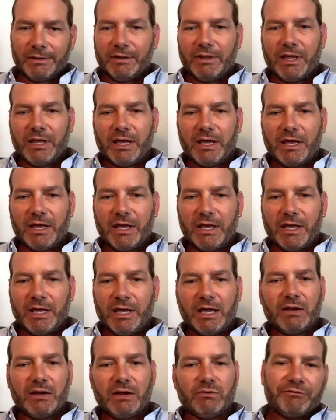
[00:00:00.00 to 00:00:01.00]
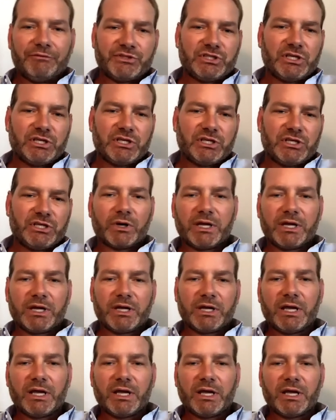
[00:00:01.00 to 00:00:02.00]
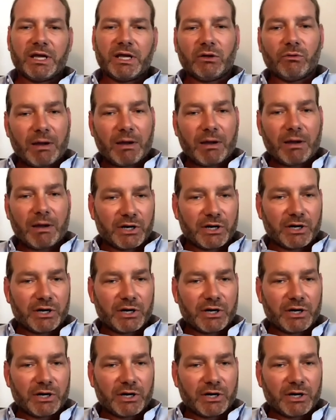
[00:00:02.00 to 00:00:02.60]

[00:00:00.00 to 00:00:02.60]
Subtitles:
then all of a sudden we're getting webinars